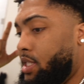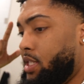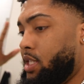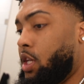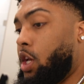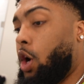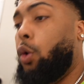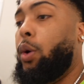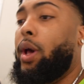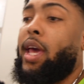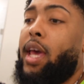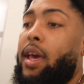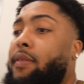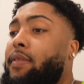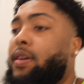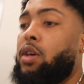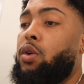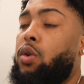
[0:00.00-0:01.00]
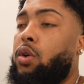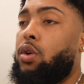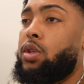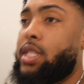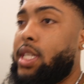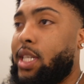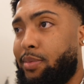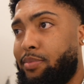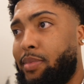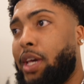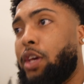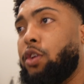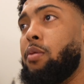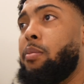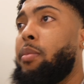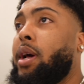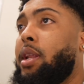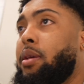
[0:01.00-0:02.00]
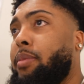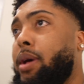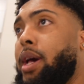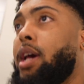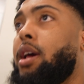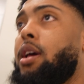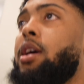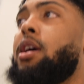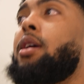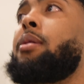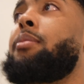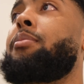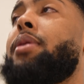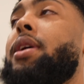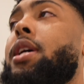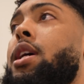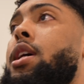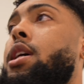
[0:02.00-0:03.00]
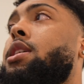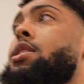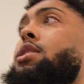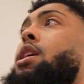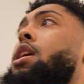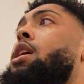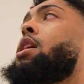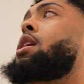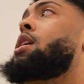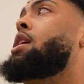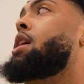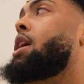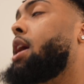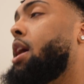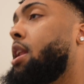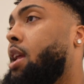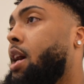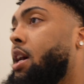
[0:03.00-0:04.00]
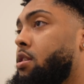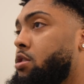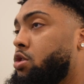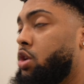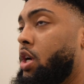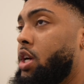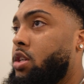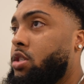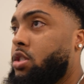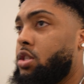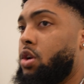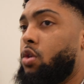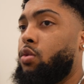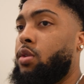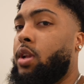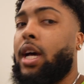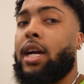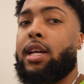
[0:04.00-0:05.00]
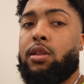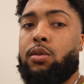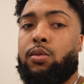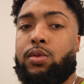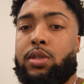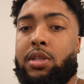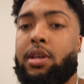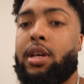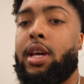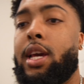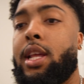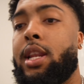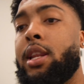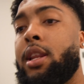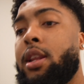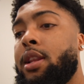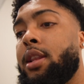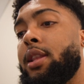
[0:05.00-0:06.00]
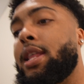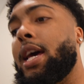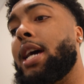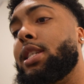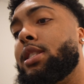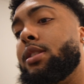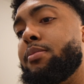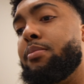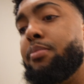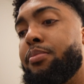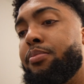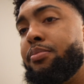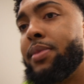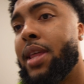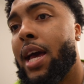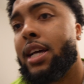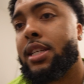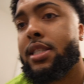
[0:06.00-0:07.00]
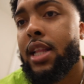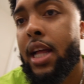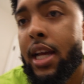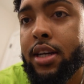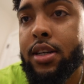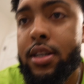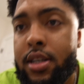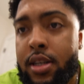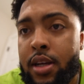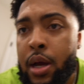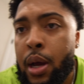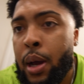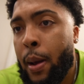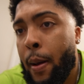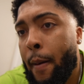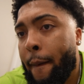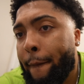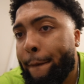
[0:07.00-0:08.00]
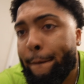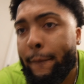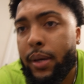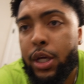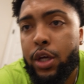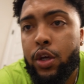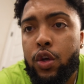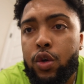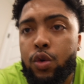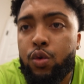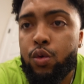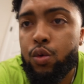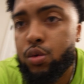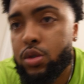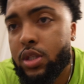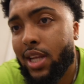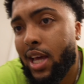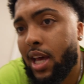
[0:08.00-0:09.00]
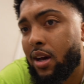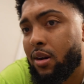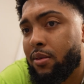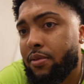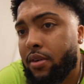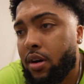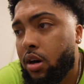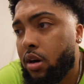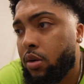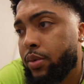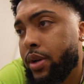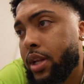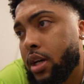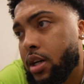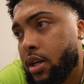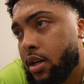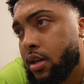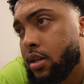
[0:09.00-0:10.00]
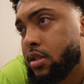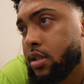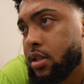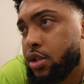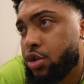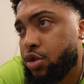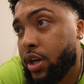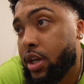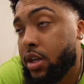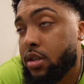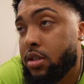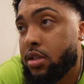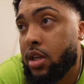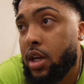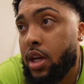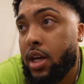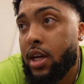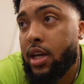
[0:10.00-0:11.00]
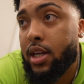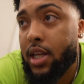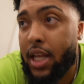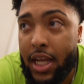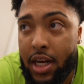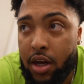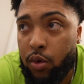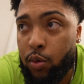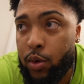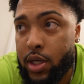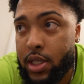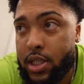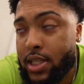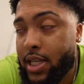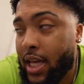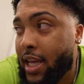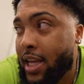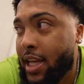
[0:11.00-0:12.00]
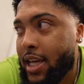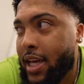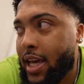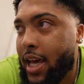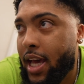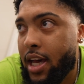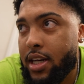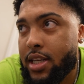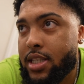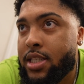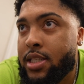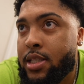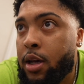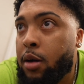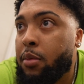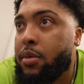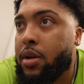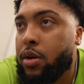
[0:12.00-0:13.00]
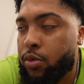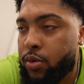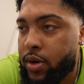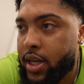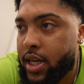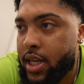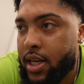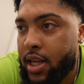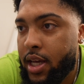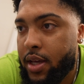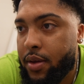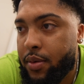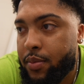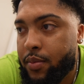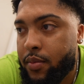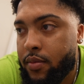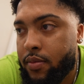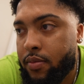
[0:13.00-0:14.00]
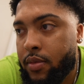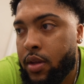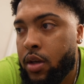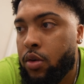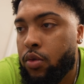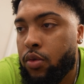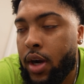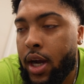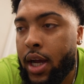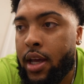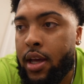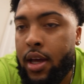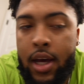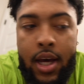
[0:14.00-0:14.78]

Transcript: go heavy to make your money back because a lot of traders don't like losing, and that's like a huge downfall when it comes to traders. They can't accept a red day, right?